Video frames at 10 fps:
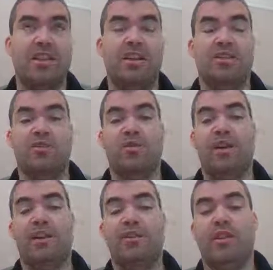so
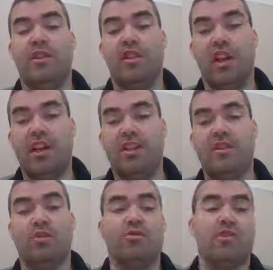that you can
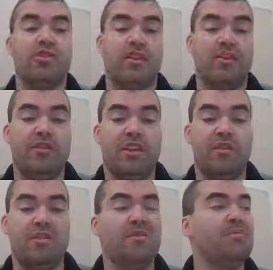change or retrieve the
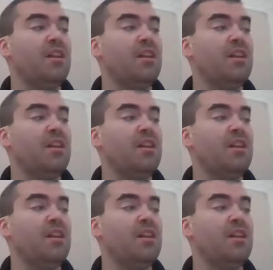variable.